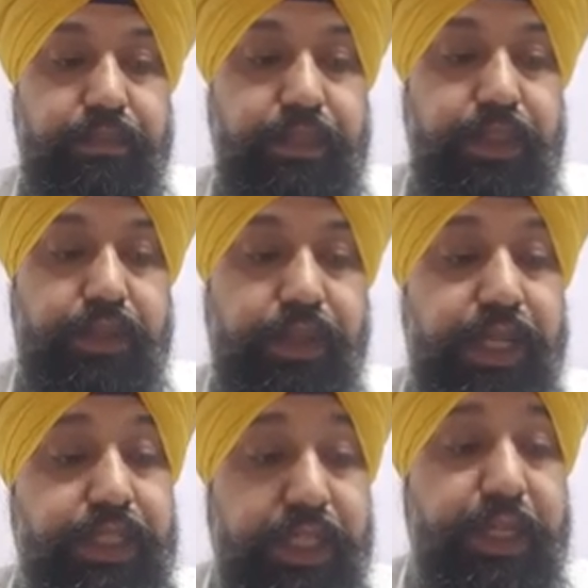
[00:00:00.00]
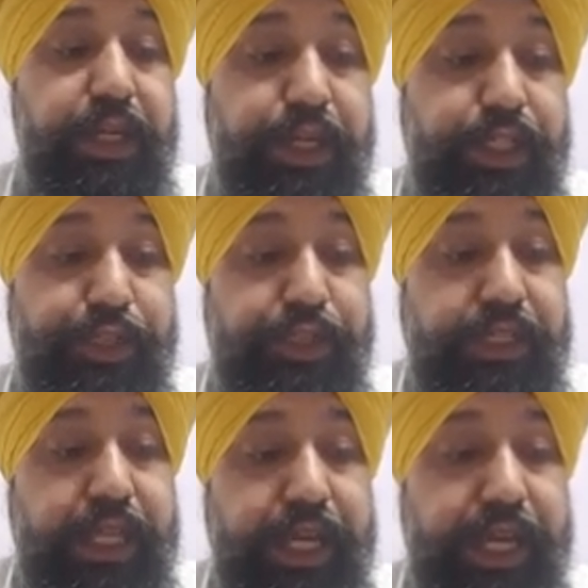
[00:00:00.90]
So there are certain
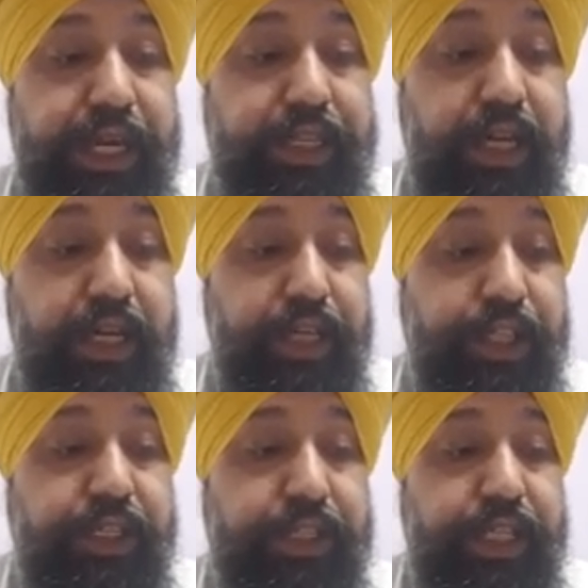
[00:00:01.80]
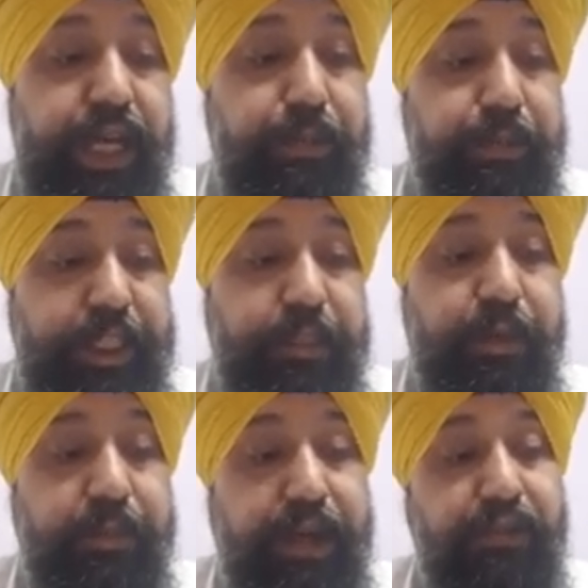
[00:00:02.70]
conditions, and the conditions that must
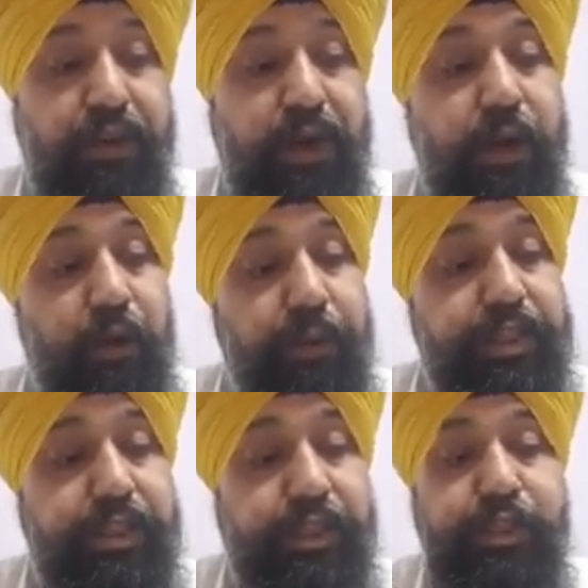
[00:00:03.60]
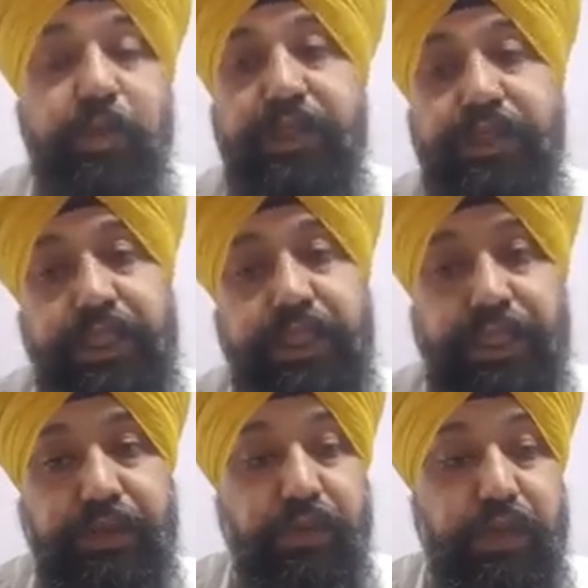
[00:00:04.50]
be met for a group discussion to be
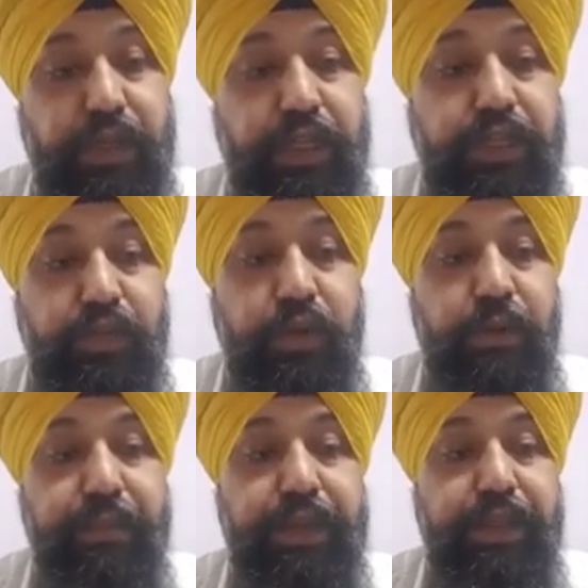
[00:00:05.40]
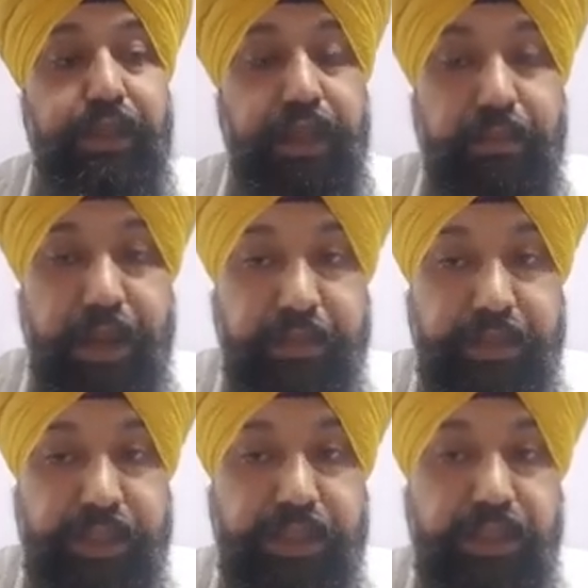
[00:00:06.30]
successful. So the
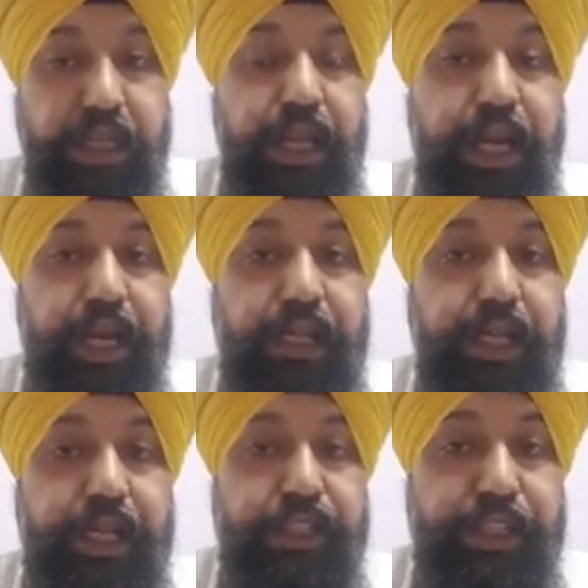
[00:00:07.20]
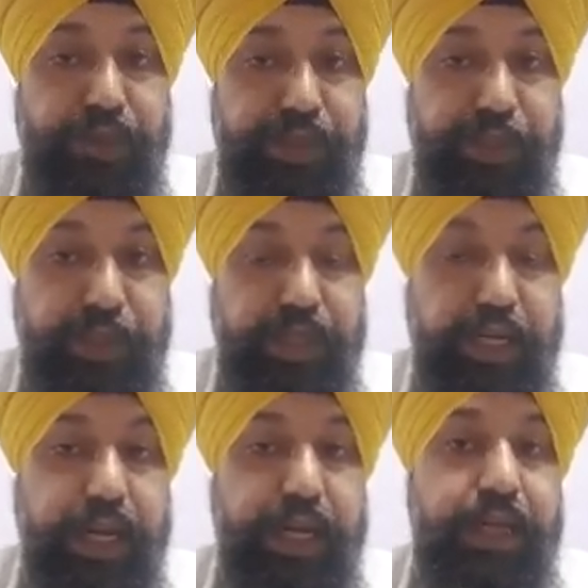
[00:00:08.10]
members and the situation
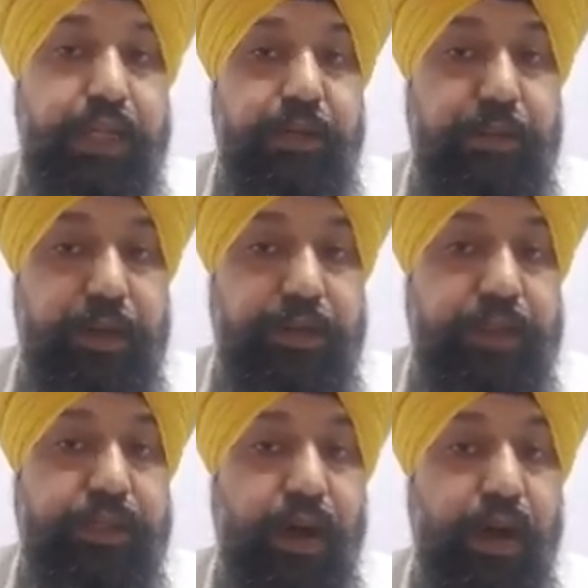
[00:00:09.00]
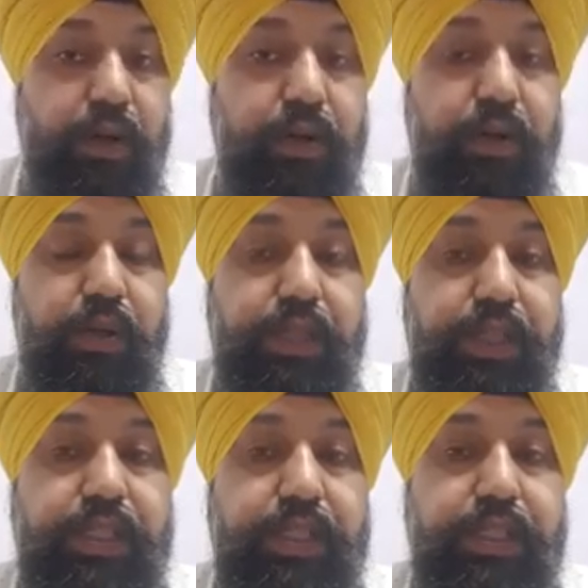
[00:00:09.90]
and the purpose, all
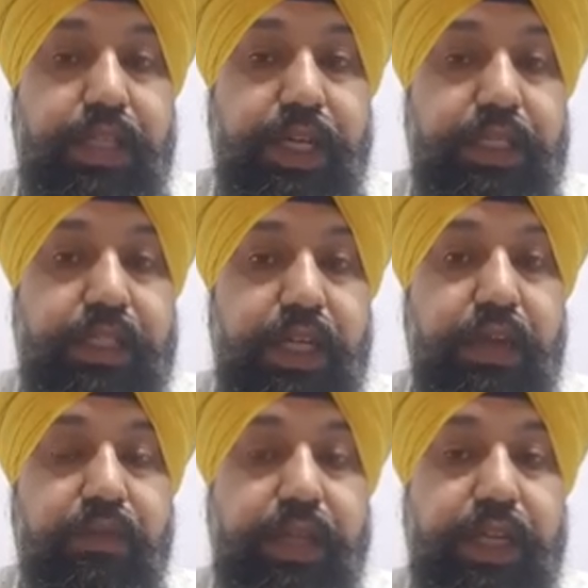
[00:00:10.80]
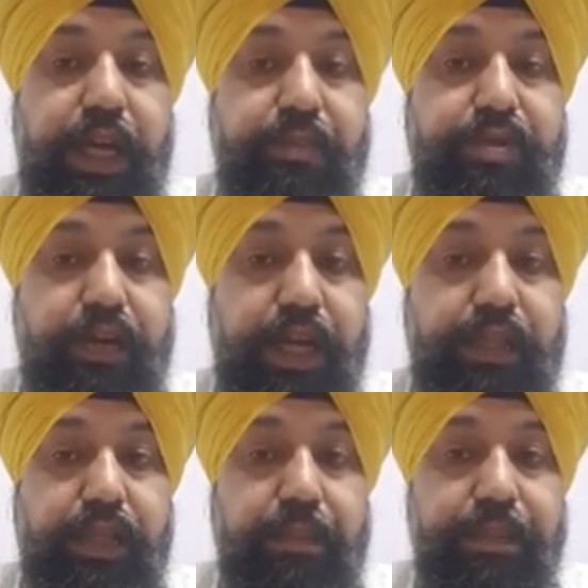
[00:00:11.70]
these things, when they come
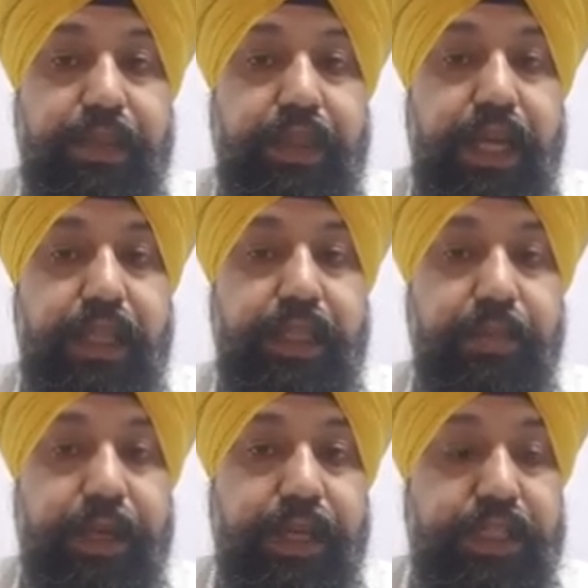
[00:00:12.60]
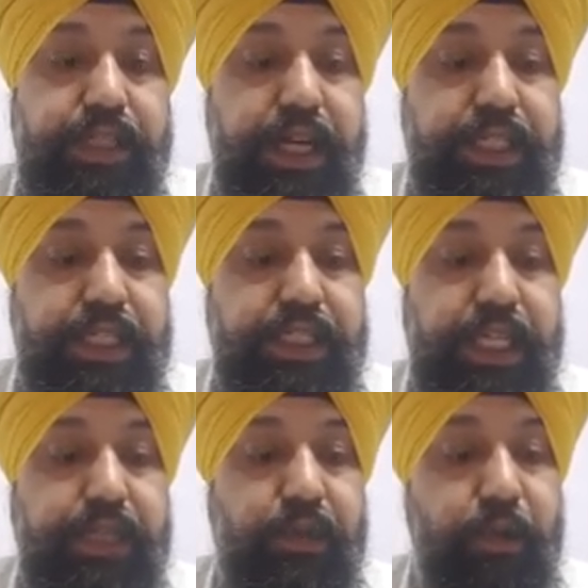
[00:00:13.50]
together, then they make it a
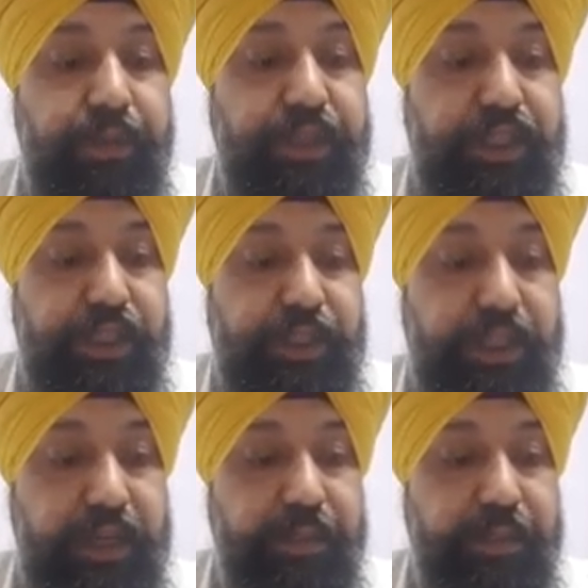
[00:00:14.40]
successful group discussion.